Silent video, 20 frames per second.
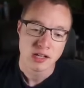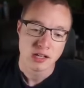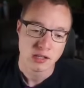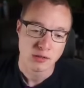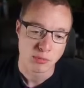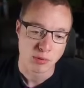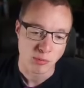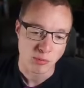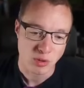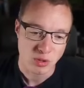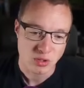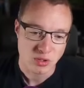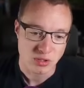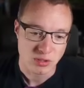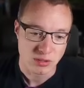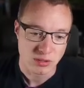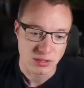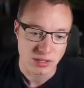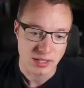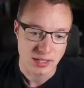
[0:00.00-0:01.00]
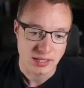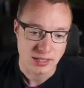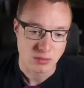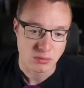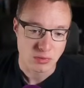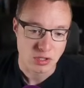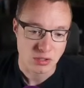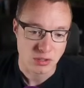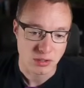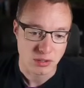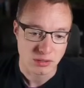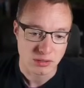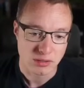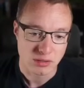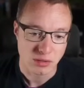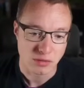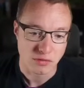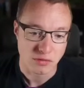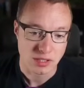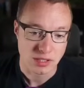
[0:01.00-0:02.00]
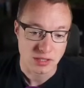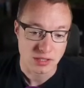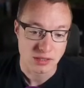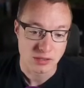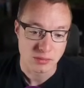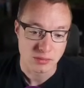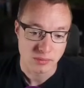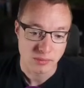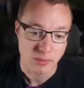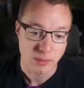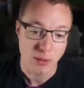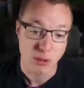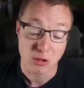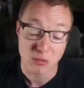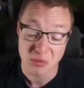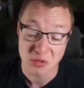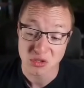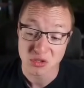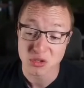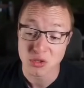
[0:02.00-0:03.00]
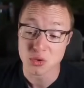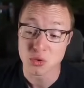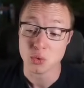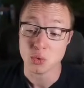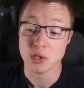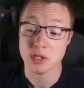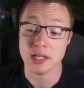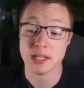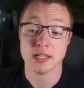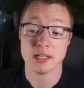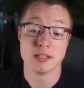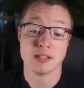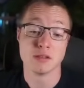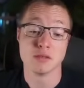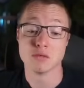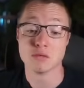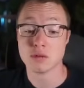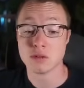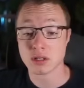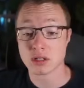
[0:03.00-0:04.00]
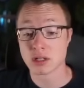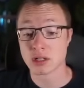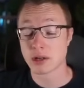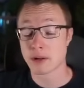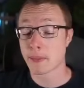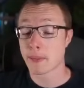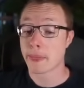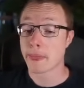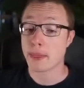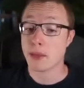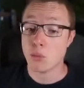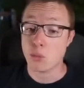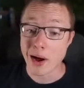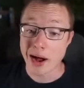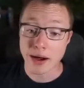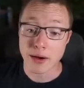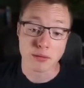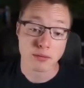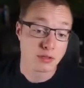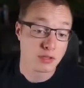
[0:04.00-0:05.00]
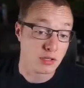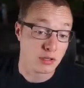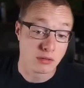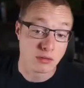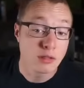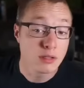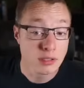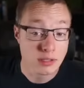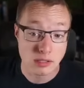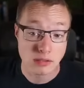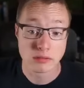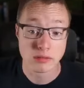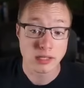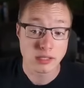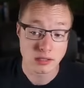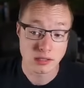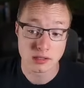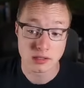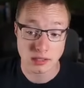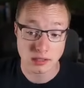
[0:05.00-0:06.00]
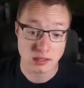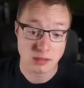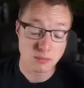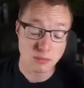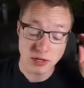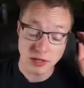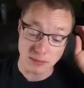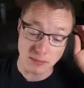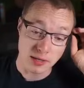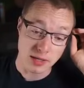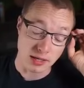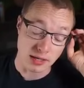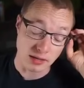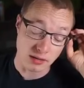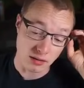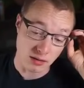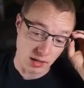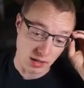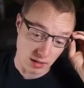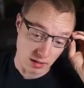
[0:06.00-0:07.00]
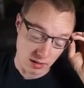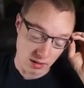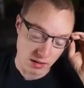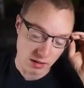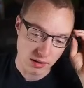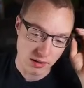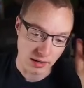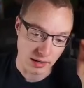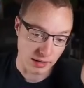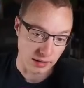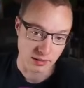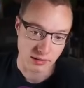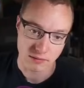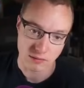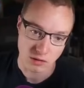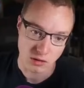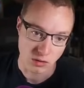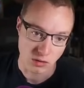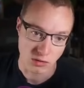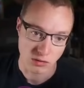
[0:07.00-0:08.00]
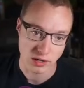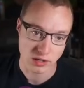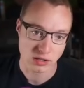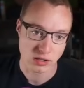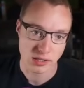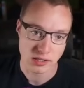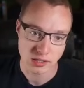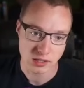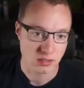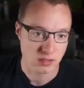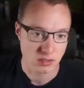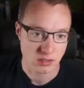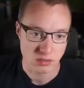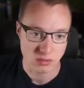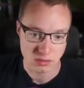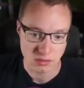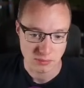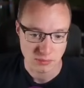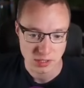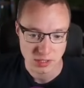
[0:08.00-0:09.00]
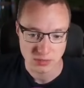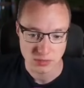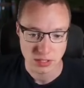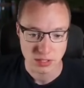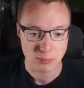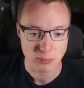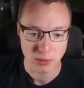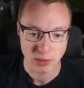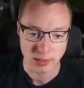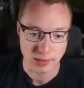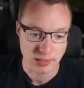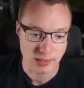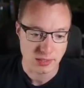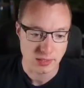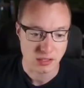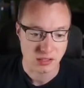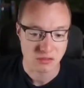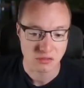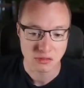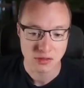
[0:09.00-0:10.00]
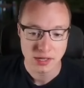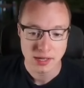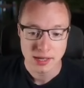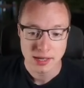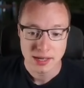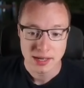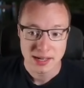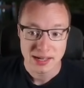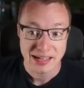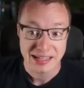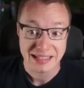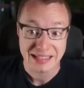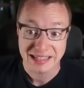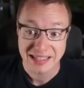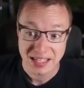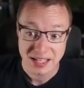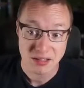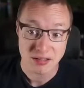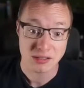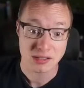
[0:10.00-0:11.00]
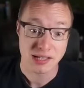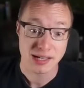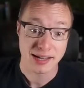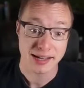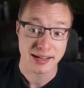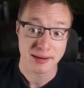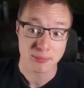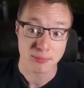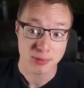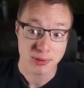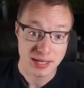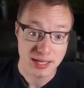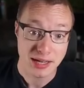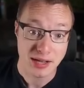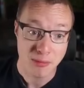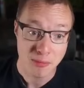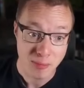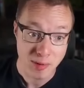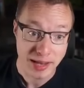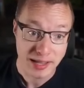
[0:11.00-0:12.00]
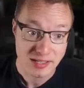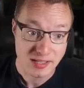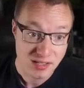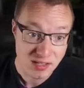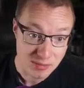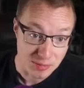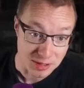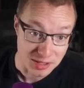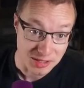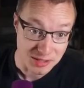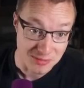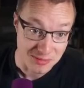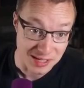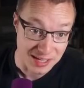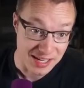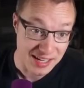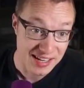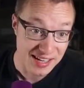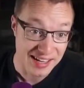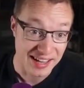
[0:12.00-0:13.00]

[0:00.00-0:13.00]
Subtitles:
The proposal is the result of these almost 2 years of work. Wow. So that's pretty big, and like, congratulations to Dmitry pulling this off. It sounds like a pretty complex topic to me.